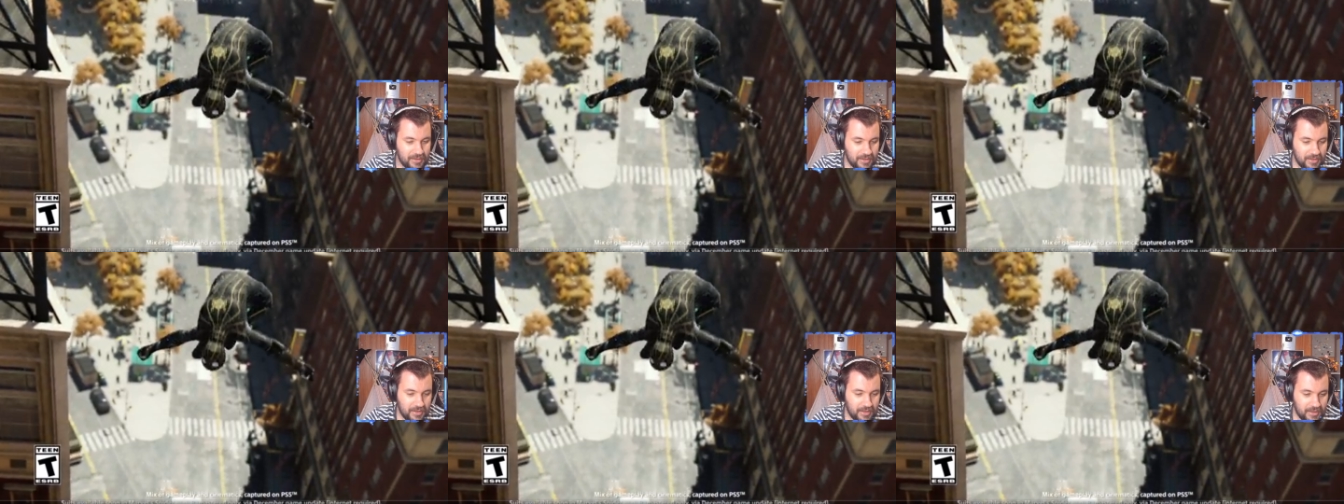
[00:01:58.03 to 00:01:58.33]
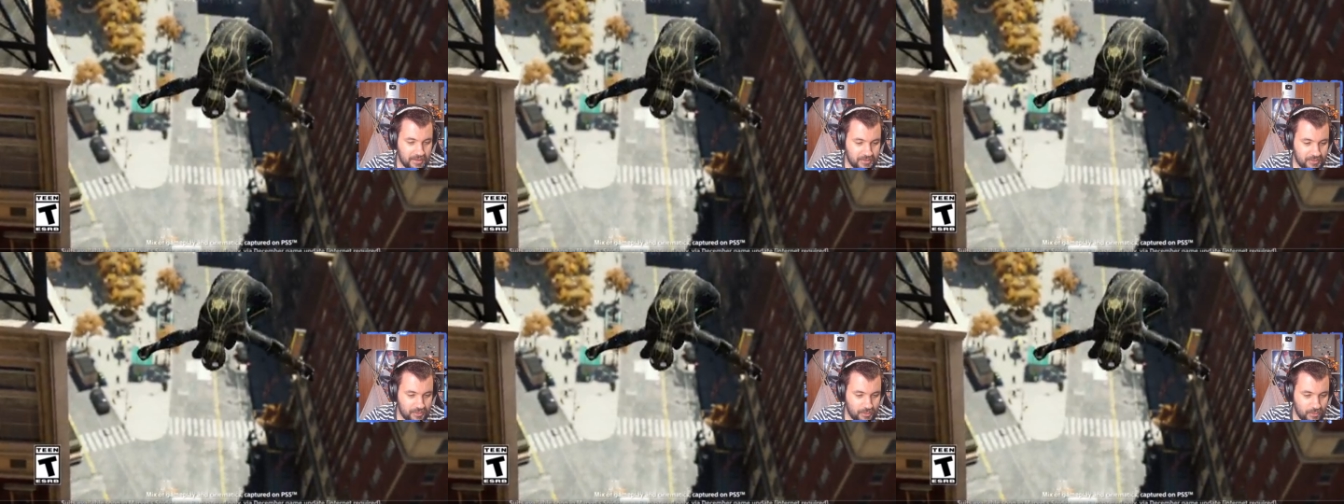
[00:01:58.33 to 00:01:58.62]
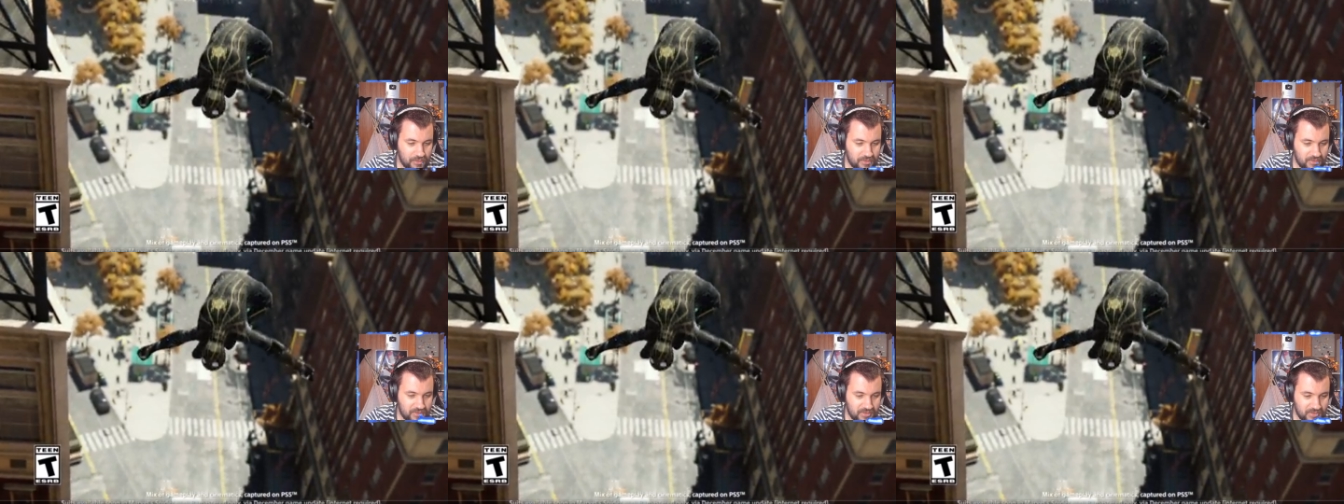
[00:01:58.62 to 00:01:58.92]
Uh,
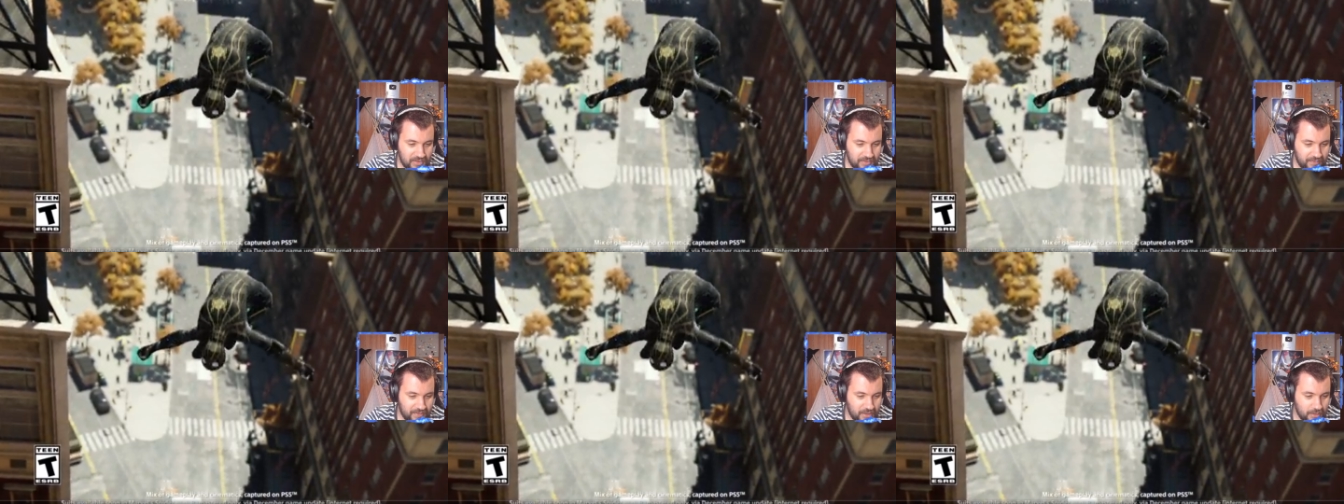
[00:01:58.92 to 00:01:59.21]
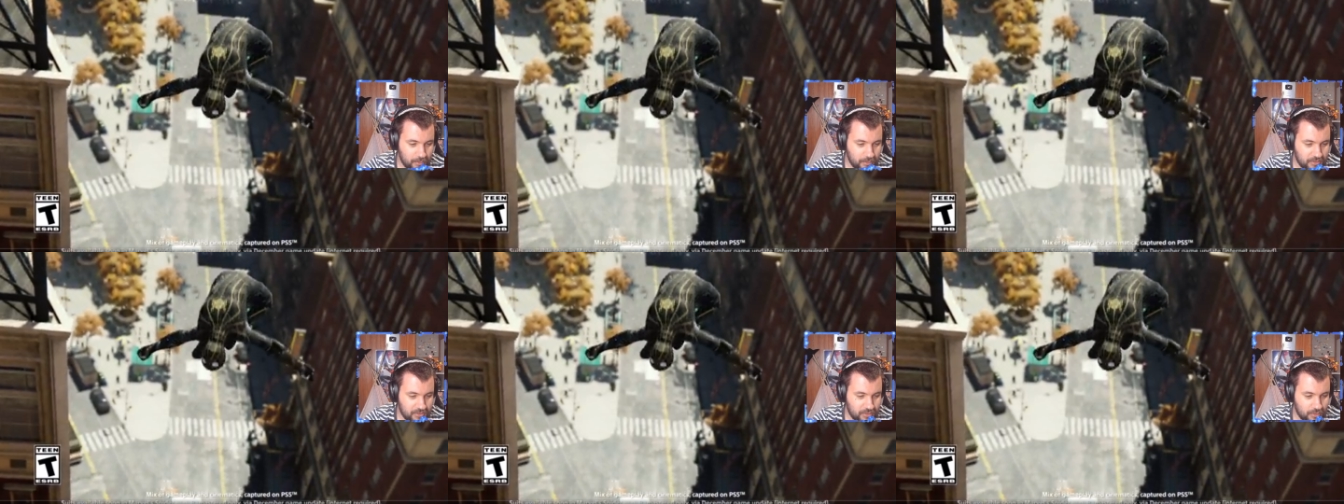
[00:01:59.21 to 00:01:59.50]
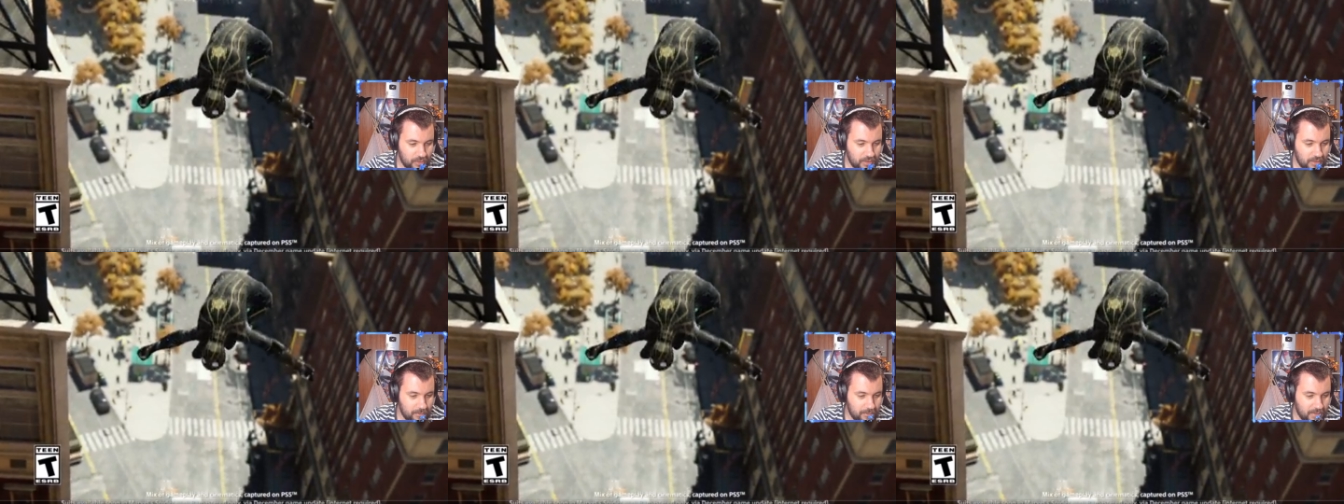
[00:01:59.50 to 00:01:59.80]
suits available
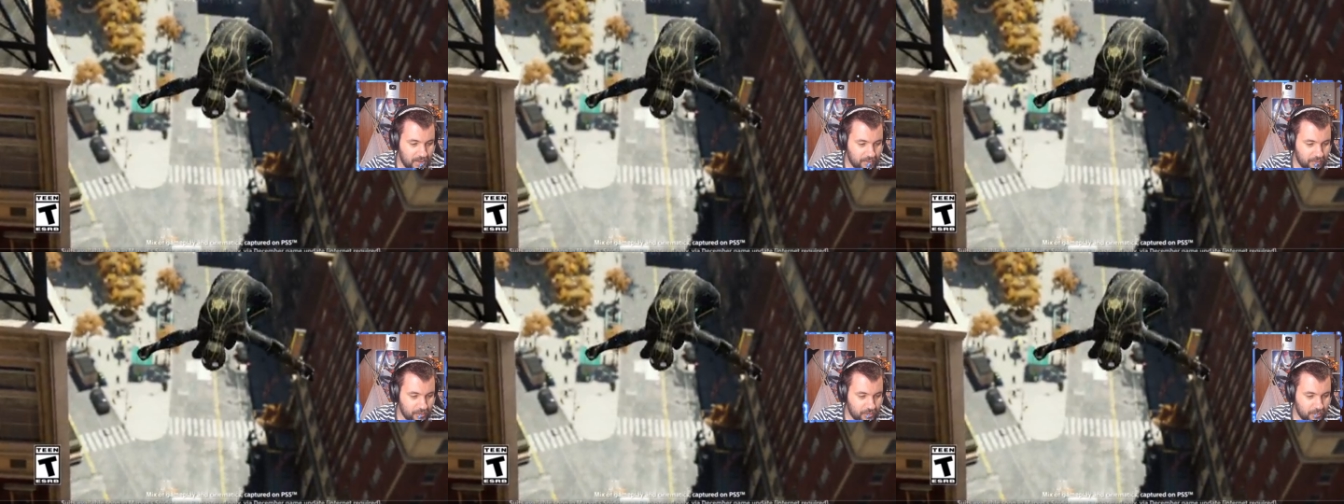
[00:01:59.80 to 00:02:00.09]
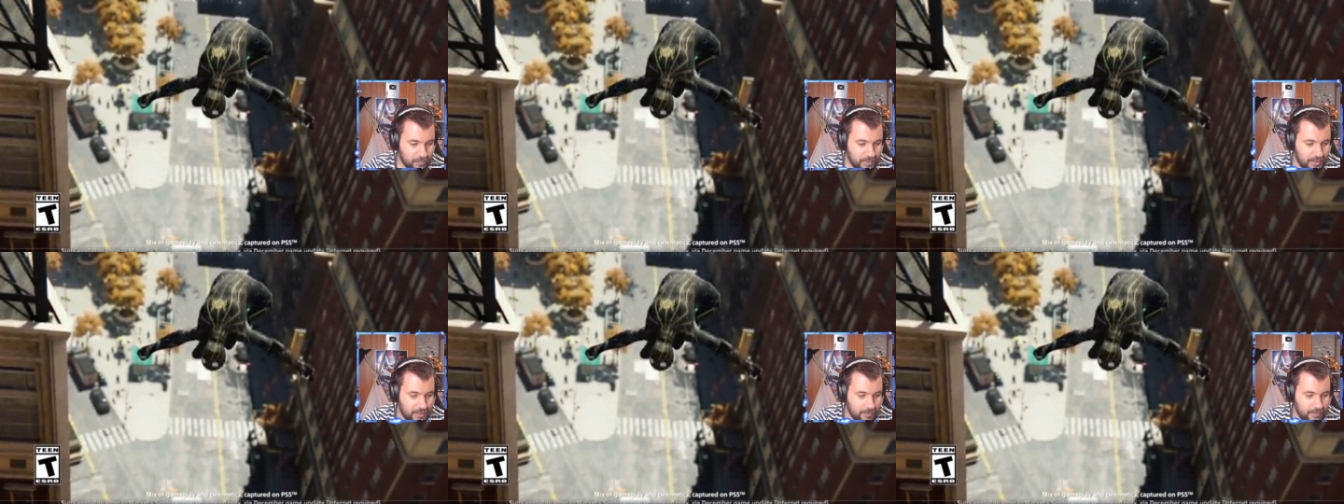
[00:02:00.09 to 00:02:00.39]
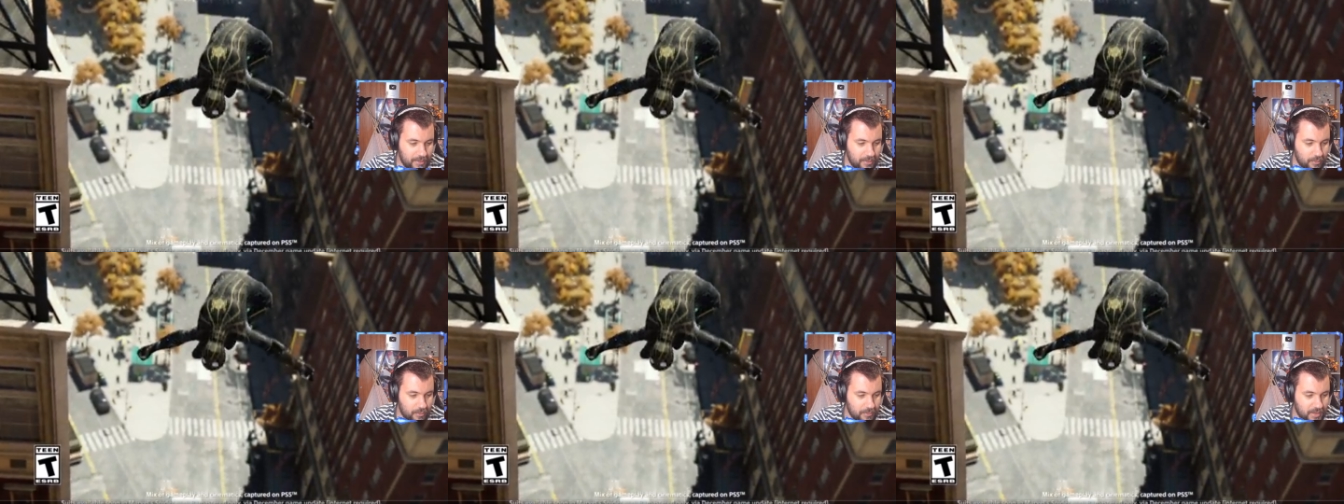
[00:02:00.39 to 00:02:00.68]
soon in Marvel's
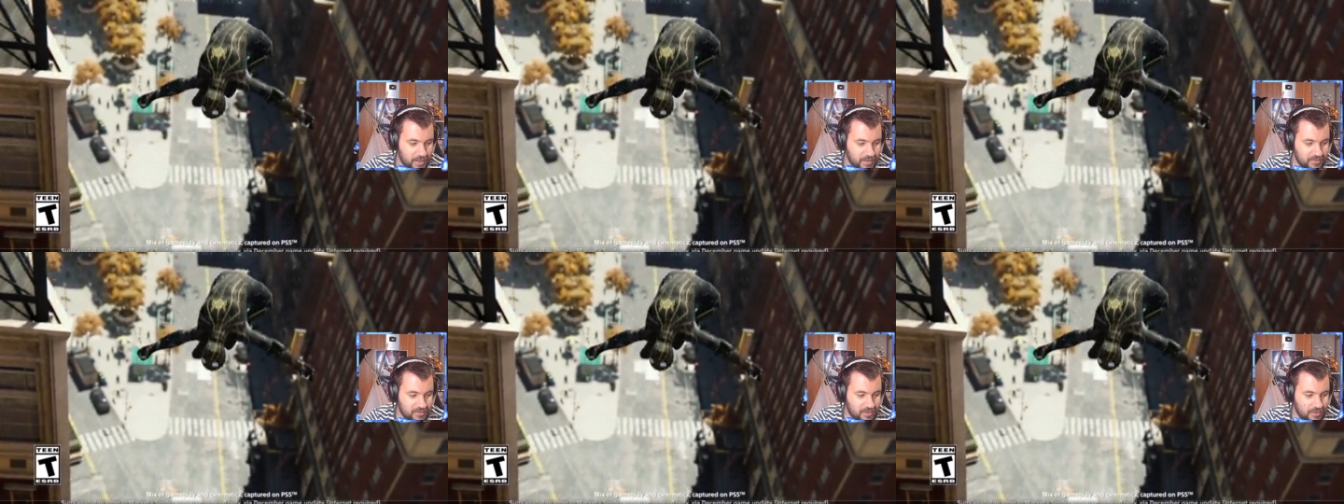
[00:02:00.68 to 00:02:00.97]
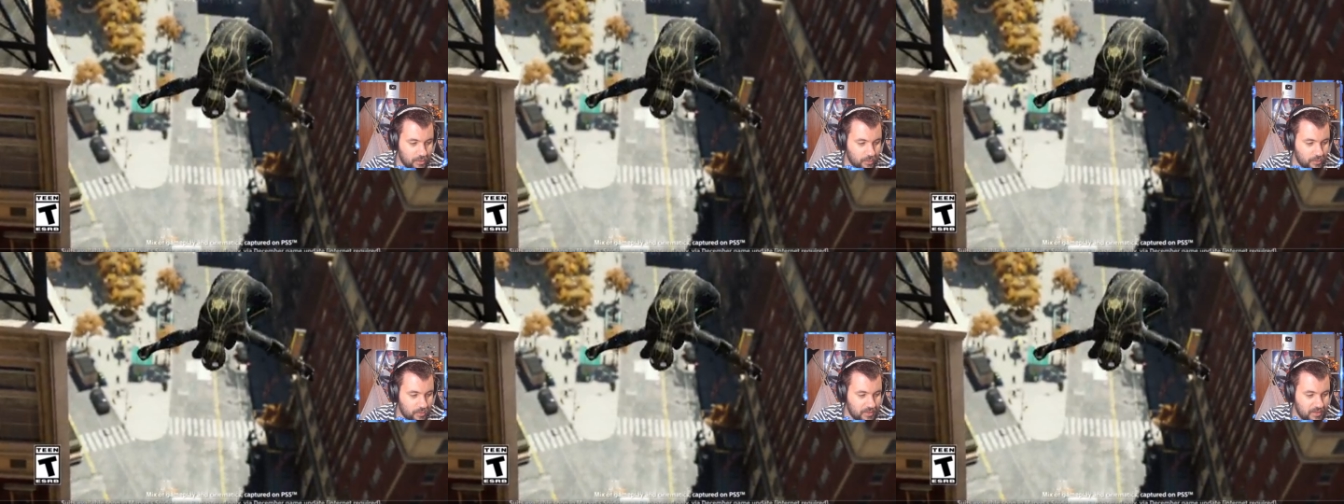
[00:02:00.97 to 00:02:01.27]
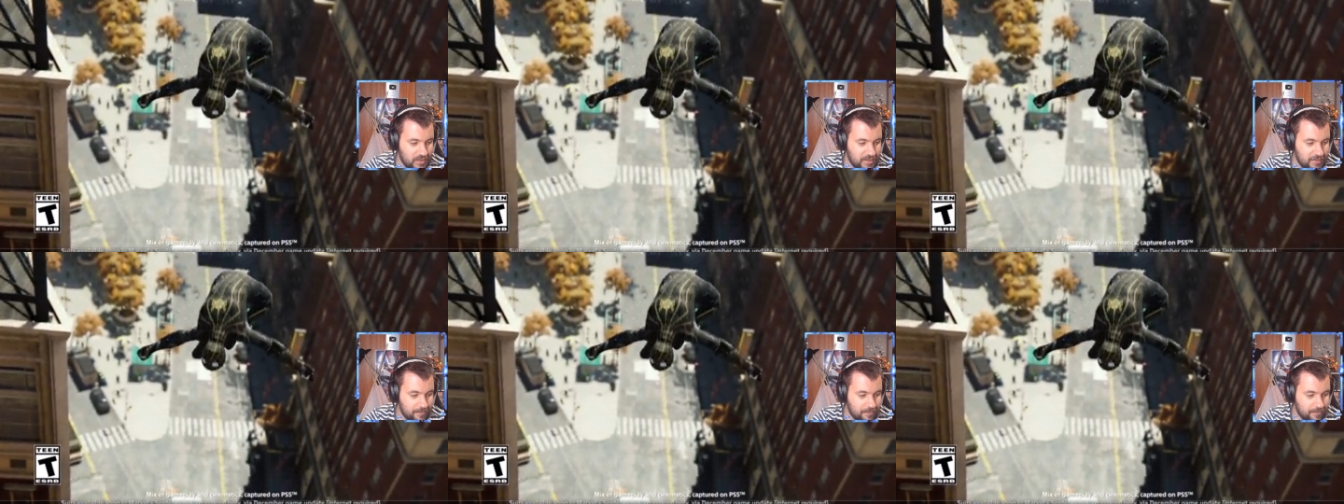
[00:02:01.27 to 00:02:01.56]
Spider-Man Remastered
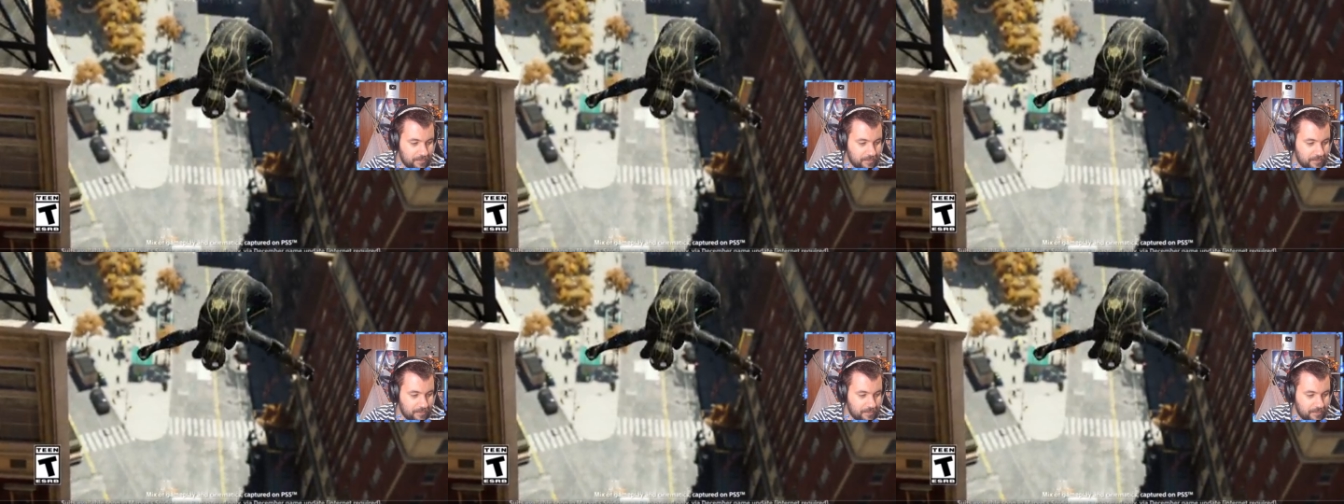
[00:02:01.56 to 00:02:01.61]
only